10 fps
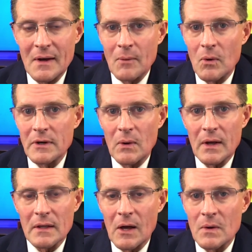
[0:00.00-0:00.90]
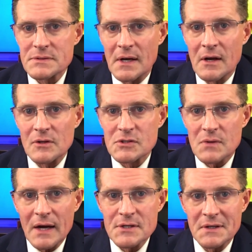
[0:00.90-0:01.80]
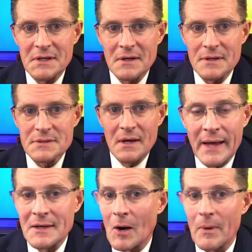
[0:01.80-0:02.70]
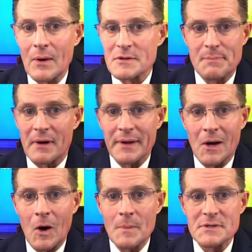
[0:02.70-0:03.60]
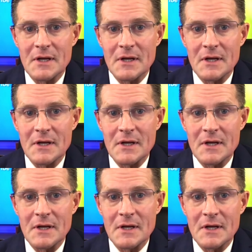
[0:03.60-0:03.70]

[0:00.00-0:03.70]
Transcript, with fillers: and we're doing loans on construction deals, and nobody was building homes